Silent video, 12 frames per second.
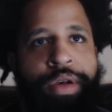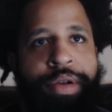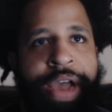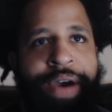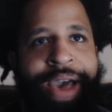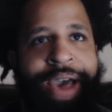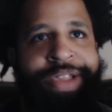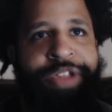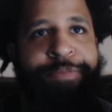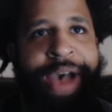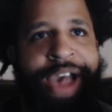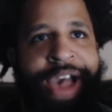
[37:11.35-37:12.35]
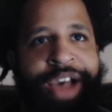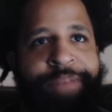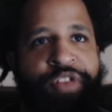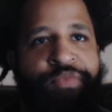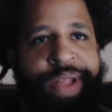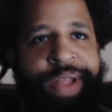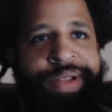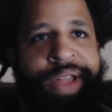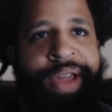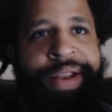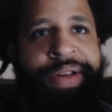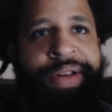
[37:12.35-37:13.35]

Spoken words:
Now has his back, both men standing.